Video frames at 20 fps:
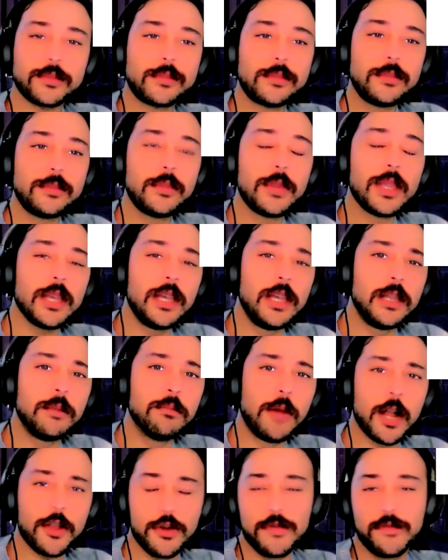In modern
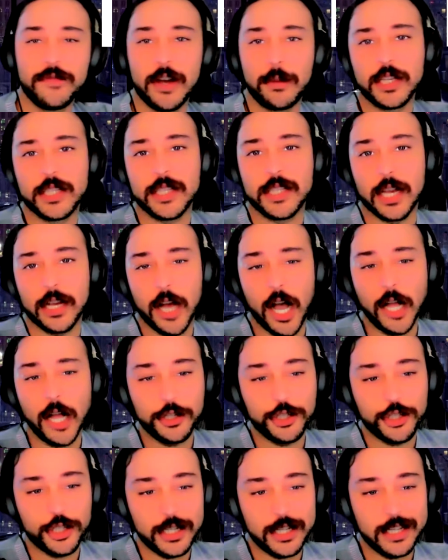feminist
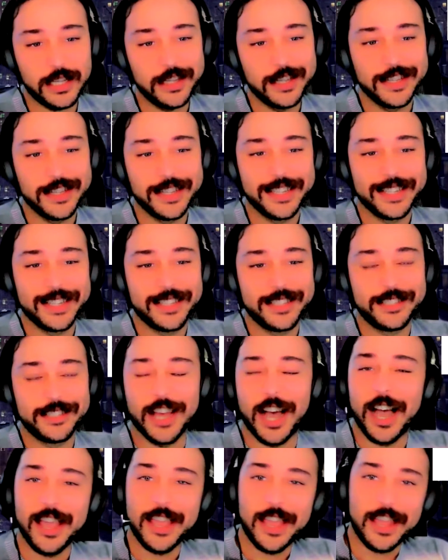psychology,
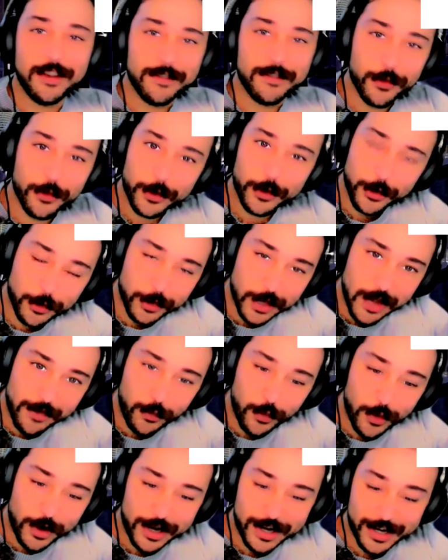dying for your loved
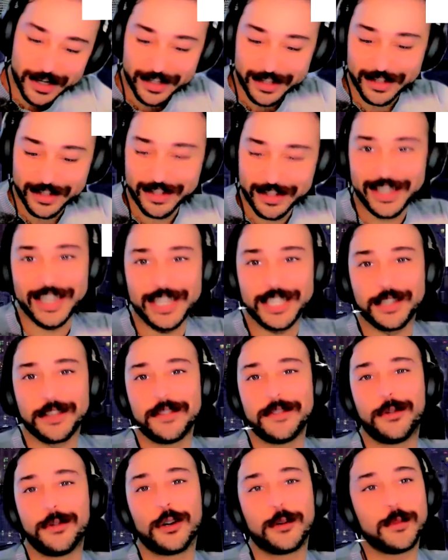one is a
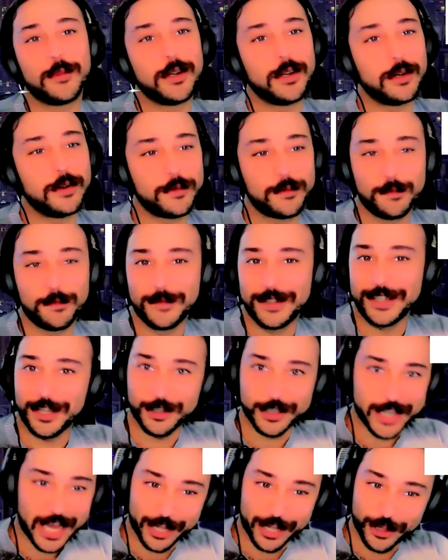form of
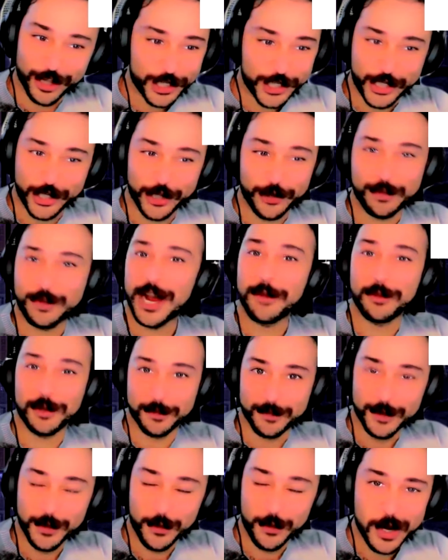psychological problem,
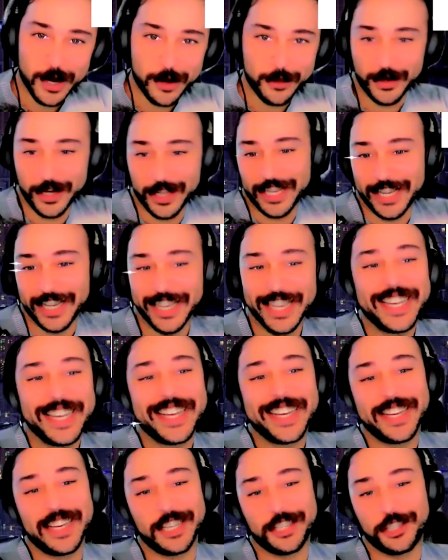when really
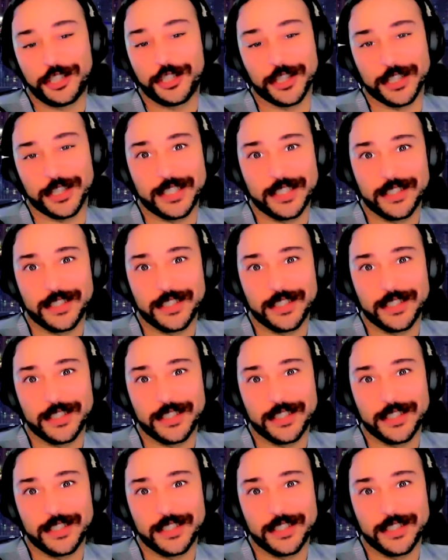it's just